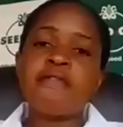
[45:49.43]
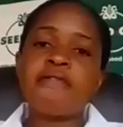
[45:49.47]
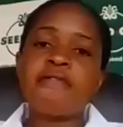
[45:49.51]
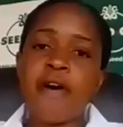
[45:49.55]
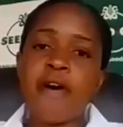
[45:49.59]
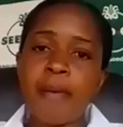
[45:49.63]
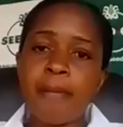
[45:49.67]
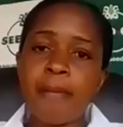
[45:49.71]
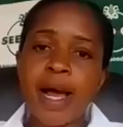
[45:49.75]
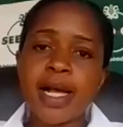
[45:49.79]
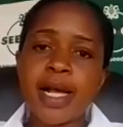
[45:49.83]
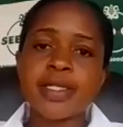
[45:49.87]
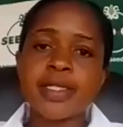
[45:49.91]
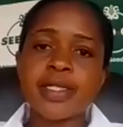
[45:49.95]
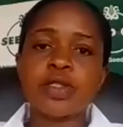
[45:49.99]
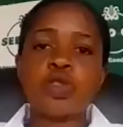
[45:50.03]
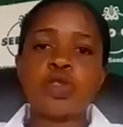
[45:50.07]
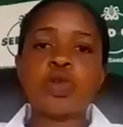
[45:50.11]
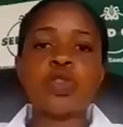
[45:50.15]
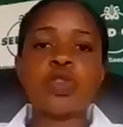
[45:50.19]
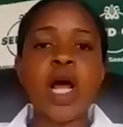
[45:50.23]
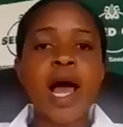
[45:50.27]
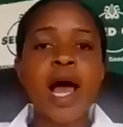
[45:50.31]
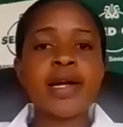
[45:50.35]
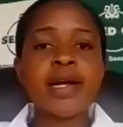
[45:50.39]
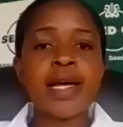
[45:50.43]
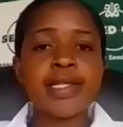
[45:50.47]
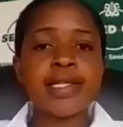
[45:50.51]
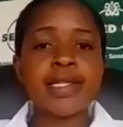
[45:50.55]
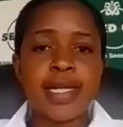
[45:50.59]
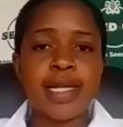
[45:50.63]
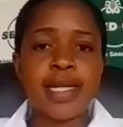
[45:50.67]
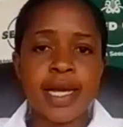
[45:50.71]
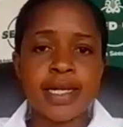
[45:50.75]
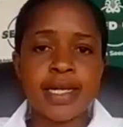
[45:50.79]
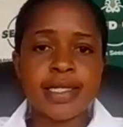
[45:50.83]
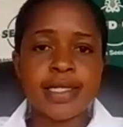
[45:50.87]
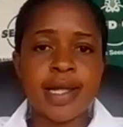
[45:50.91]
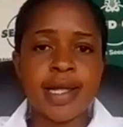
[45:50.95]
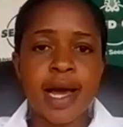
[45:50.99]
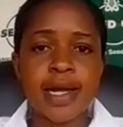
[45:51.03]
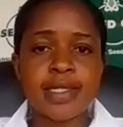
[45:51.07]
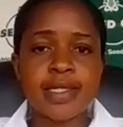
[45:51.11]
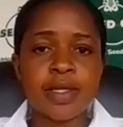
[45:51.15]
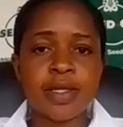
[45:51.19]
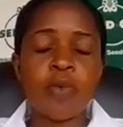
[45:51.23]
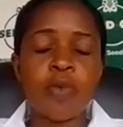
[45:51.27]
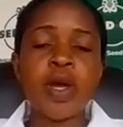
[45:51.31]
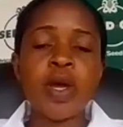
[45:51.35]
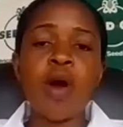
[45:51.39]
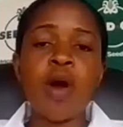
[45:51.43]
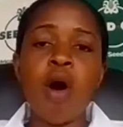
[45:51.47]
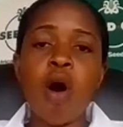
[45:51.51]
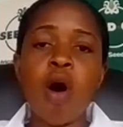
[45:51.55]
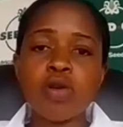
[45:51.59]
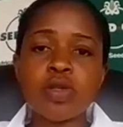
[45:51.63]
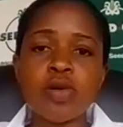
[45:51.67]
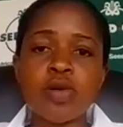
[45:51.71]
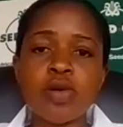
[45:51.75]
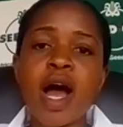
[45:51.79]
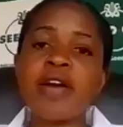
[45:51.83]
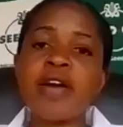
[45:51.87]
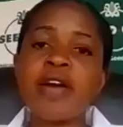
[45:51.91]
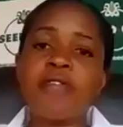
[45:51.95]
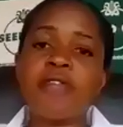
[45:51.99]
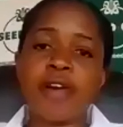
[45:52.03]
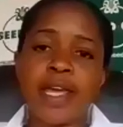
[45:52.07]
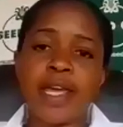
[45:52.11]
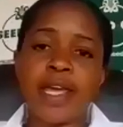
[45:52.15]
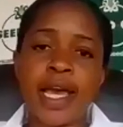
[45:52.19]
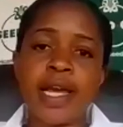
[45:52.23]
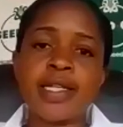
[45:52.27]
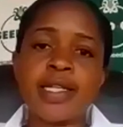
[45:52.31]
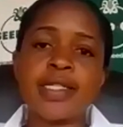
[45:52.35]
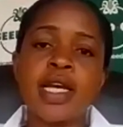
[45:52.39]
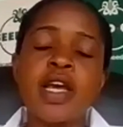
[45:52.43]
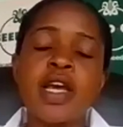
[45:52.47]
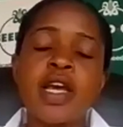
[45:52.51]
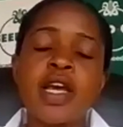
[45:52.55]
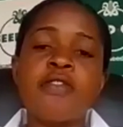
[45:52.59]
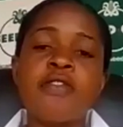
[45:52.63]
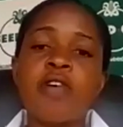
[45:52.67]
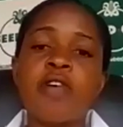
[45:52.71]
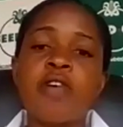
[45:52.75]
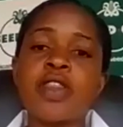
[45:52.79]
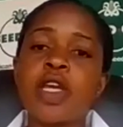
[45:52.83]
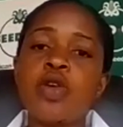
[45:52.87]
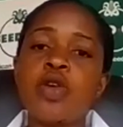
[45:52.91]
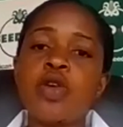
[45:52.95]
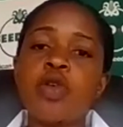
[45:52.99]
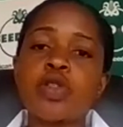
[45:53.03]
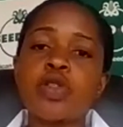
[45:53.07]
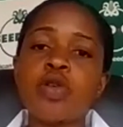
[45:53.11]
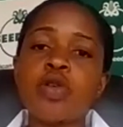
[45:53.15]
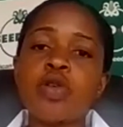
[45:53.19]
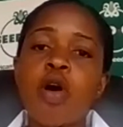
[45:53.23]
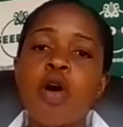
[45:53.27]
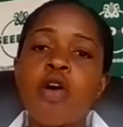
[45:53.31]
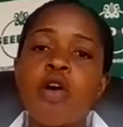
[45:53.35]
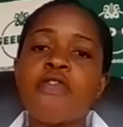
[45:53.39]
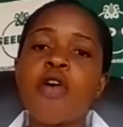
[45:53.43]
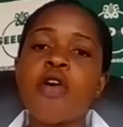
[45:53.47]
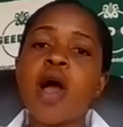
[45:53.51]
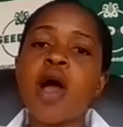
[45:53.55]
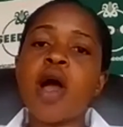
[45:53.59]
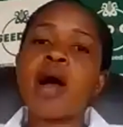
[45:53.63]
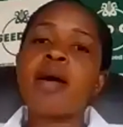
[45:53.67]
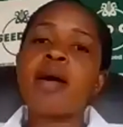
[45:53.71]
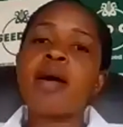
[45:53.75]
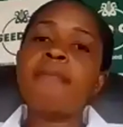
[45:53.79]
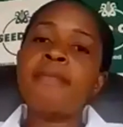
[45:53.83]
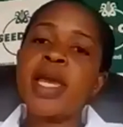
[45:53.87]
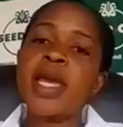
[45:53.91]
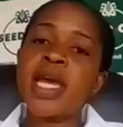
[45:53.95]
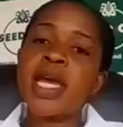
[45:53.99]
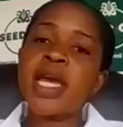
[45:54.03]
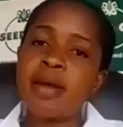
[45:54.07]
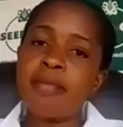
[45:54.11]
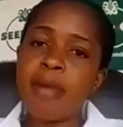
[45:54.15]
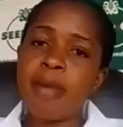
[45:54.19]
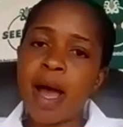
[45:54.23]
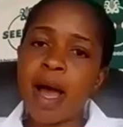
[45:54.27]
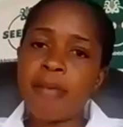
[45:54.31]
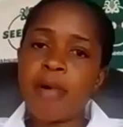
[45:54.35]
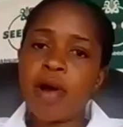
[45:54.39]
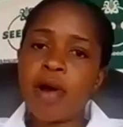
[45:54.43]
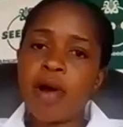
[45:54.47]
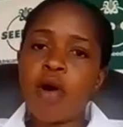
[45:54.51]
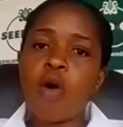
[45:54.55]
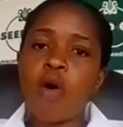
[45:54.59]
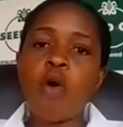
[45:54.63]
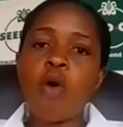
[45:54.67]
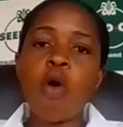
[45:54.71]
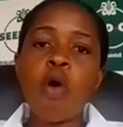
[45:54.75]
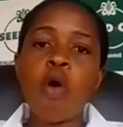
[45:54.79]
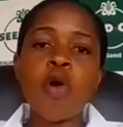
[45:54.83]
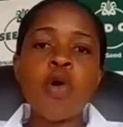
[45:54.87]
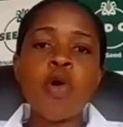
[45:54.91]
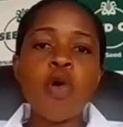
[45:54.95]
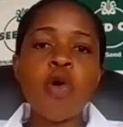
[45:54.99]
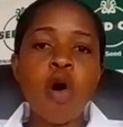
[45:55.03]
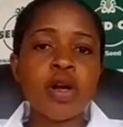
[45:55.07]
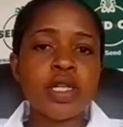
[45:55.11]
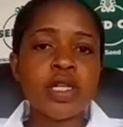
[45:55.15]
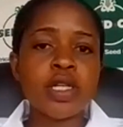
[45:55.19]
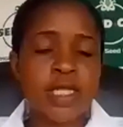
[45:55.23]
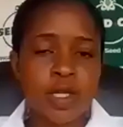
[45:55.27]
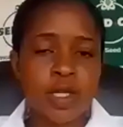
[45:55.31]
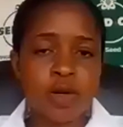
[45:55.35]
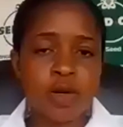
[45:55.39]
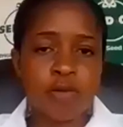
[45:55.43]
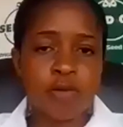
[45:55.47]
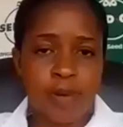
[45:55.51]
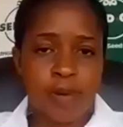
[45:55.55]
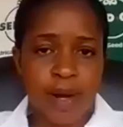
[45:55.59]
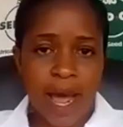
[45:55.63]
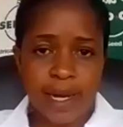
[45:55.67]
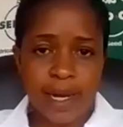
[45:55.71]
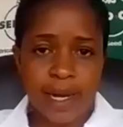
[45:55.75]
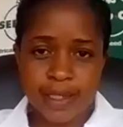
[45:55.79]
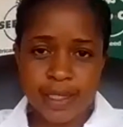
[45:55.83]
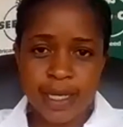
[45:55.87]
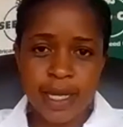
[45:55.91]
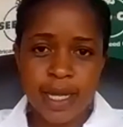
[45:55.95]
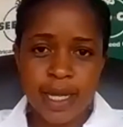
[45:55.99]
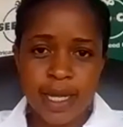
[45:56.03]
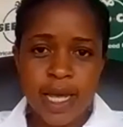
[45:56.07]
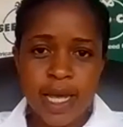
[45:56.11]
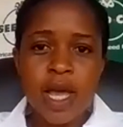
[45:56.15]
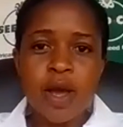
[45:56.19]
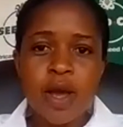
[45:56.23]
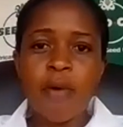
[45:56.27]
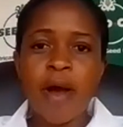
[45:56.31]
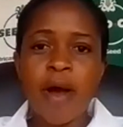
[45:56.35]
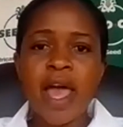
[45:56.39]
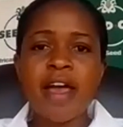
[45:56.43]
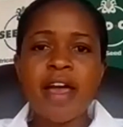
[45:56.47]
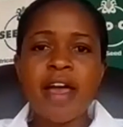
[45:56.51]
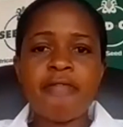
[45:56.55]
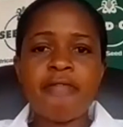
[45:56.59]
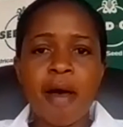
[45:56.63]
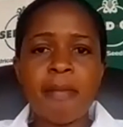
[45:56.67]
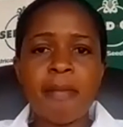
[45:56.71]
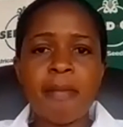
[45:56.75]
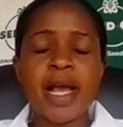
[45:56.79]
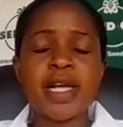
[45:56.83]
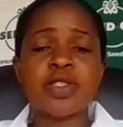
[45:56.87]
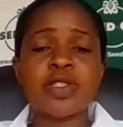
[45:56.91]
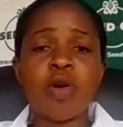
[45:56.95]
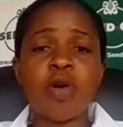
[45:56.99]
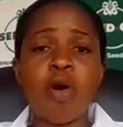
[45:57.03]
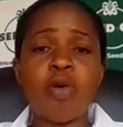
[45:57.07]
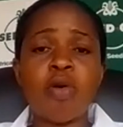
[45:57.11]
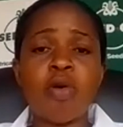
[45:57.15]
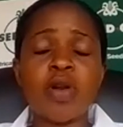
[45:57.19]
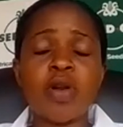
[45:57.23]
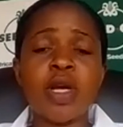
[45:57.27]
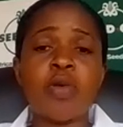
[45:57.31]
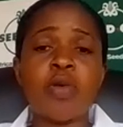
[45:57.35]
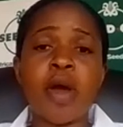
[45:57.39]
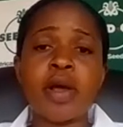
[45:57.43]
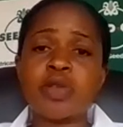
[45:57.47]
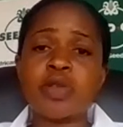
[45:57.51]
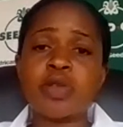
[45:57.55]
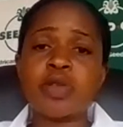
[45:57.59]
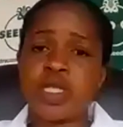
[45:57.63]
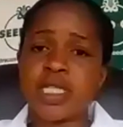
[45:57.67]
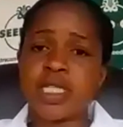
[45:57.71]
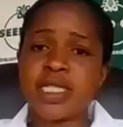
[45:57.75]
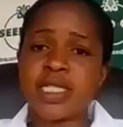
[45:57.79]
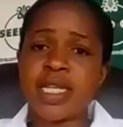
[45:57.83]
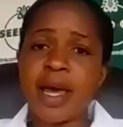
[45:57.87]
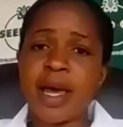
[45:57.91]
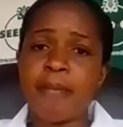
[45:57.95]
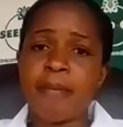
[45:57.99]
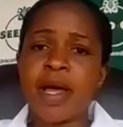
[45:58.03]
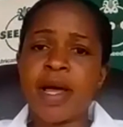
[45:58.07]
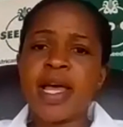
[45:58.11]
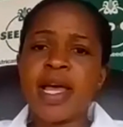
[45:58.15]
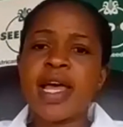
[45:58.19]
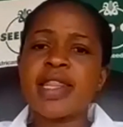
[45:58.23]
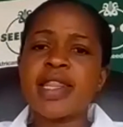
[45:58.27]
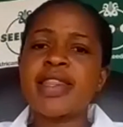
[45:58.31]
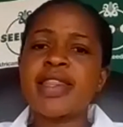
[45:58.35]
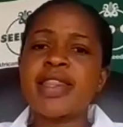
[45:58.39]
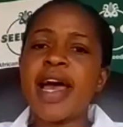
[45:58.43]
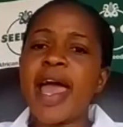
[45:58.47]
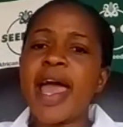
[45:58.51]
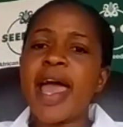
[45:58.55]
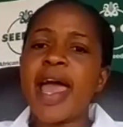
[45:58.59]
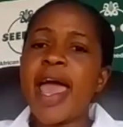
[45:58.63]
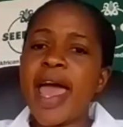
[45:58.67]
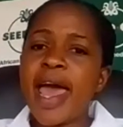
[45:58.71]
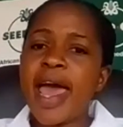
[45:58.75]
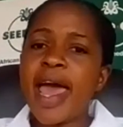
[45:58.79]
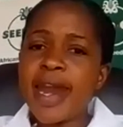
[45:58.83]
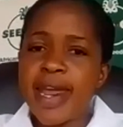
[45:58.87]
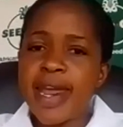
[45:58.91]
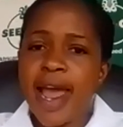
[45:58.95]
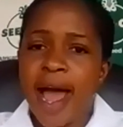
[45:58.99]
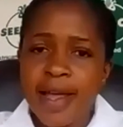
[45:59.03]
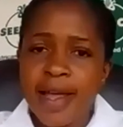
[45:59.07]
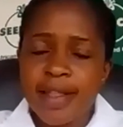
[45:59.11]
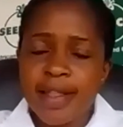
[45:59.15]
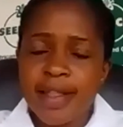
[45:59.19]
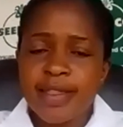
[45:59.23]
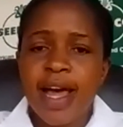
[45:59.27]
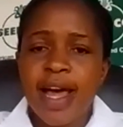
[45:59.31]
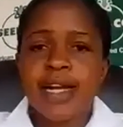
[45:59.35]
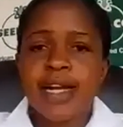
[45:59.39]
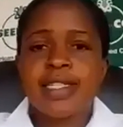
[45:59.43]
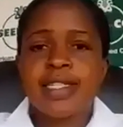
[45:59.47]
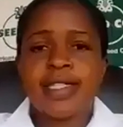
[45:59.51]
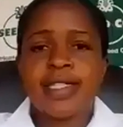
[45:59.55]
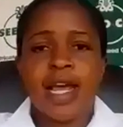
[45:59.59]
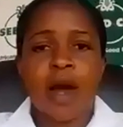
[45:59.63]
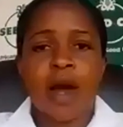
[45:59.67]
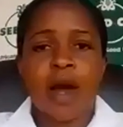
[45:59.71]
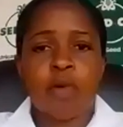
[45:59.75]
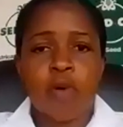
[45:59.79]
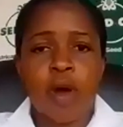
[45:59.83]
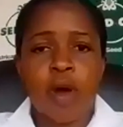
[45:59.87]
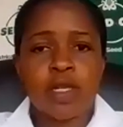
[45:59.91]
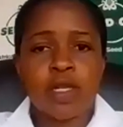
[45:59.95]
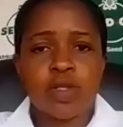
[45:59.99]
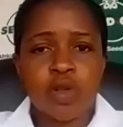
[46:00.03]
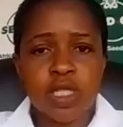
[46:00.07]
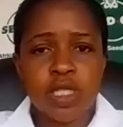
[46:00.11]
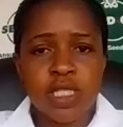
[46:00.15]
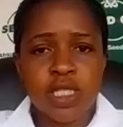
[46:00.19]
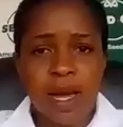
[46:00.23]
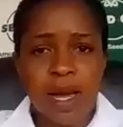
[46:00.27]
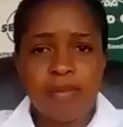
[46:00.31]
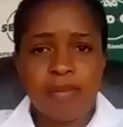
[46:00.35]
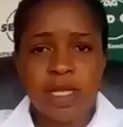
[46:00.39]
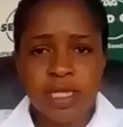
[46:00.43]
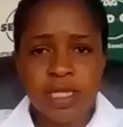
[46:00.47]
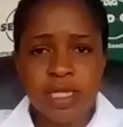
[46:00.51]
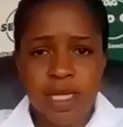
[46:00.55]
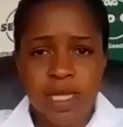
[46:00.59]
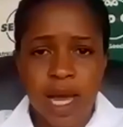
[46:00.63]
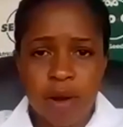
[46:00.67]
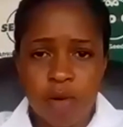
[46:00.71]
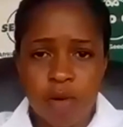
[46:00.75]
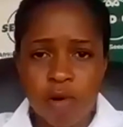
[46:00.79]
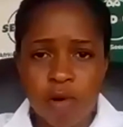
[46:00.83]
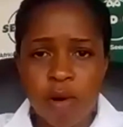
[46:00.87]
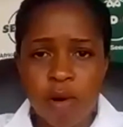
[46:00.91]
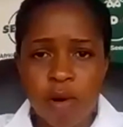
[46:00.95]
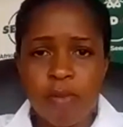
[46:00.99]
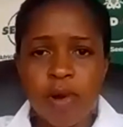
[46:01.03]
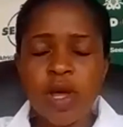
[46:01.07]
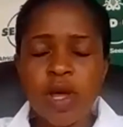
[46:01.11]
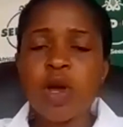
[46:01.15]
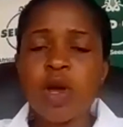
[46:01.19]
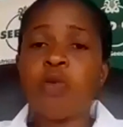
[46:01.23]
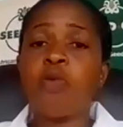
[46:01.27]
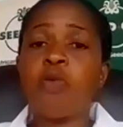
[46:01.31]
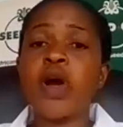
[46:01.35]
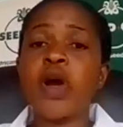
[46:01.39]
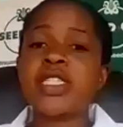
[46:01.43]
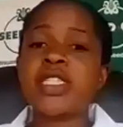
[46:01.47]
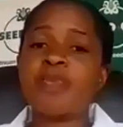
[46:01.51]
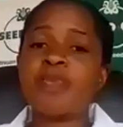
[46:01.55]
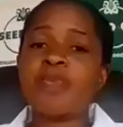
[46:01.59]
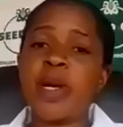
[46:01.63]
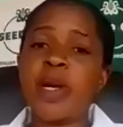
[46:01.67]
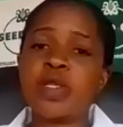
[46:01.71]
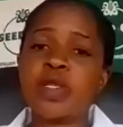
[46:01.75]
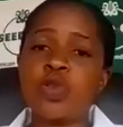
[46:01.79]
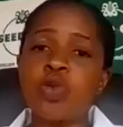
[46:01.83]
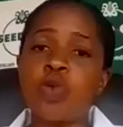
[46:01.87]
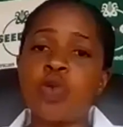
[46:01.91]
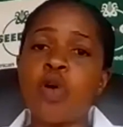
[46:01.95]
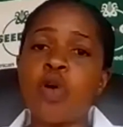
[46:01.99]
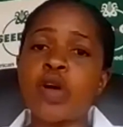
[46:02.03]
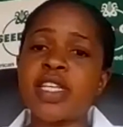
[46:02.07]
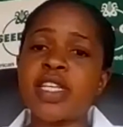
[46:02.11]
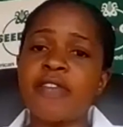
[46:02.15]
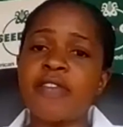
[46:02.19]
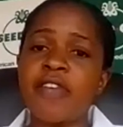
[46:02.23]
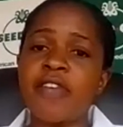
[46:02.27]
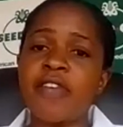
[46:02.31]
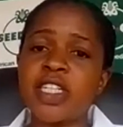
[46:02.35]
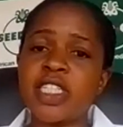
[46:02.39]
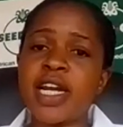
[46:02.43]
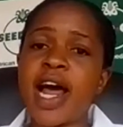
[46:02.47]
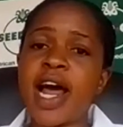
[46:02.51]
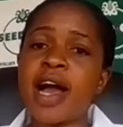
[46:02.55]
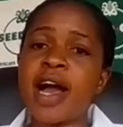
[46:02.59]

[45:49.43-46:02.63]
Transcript: farmers should understand that we also advocate for the use of minimum or no-till planting, where a farmer is only going to disturb the area that they are going to establish their crop, which speaks to conservation